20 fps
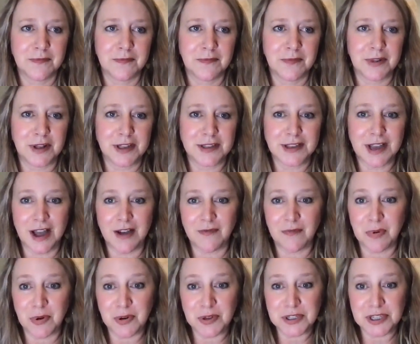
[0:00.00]
Plus, I have
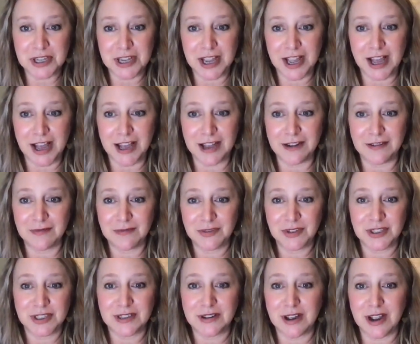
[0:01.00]
personally had
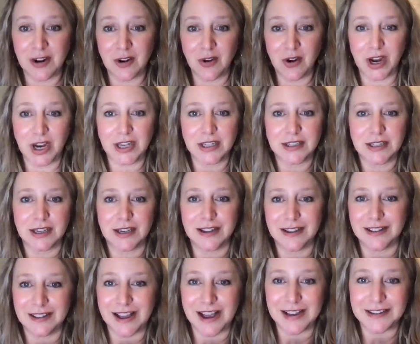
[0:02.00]
just a crazy
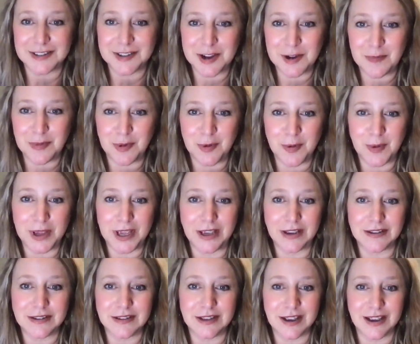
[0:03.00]
last couple of
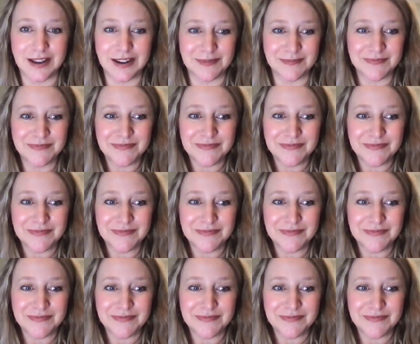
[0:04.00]
weeks, and